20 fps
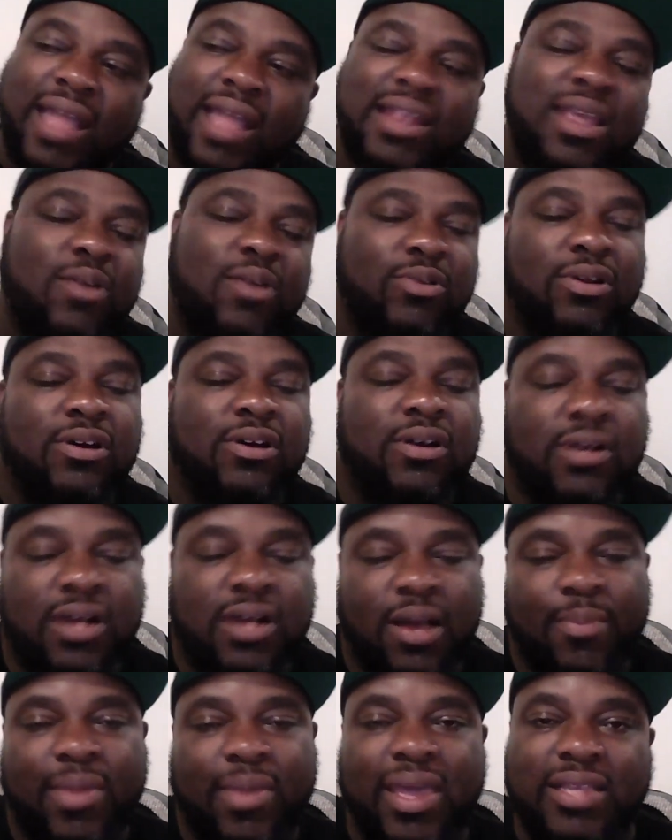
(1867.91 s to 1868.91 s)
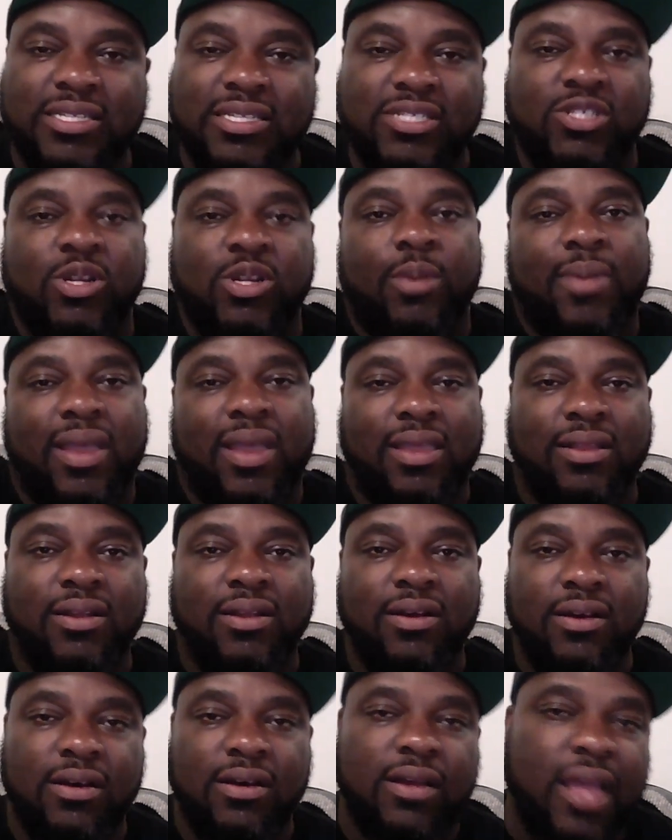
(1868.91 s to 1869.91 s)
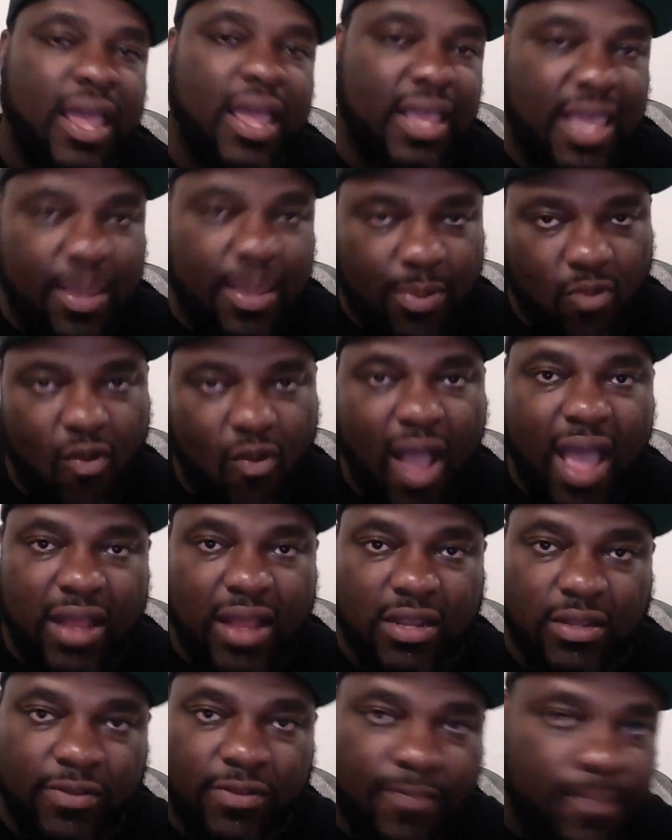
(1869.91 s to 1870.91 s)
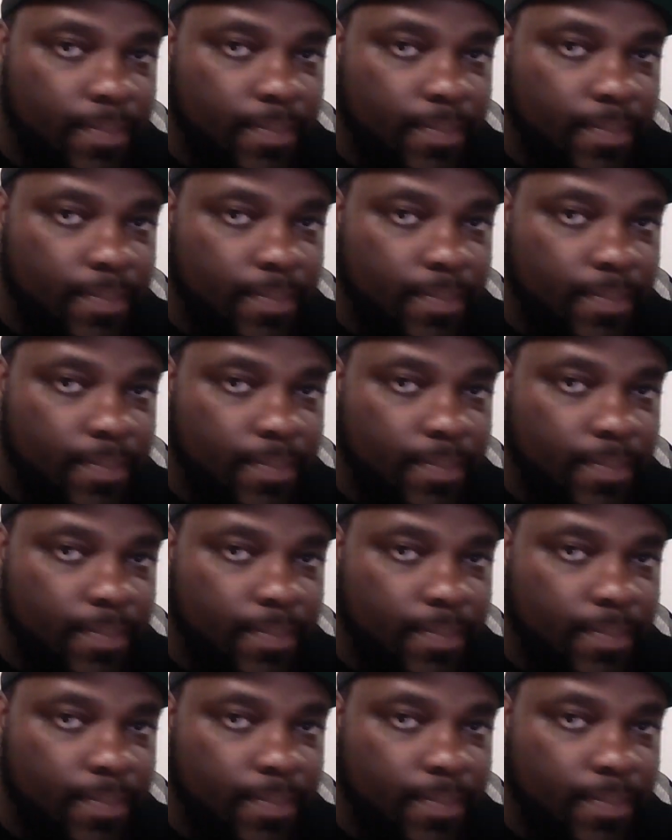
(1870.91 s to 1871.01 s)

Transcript: And then when the hook come in, just drop back in the hook and keep it riding.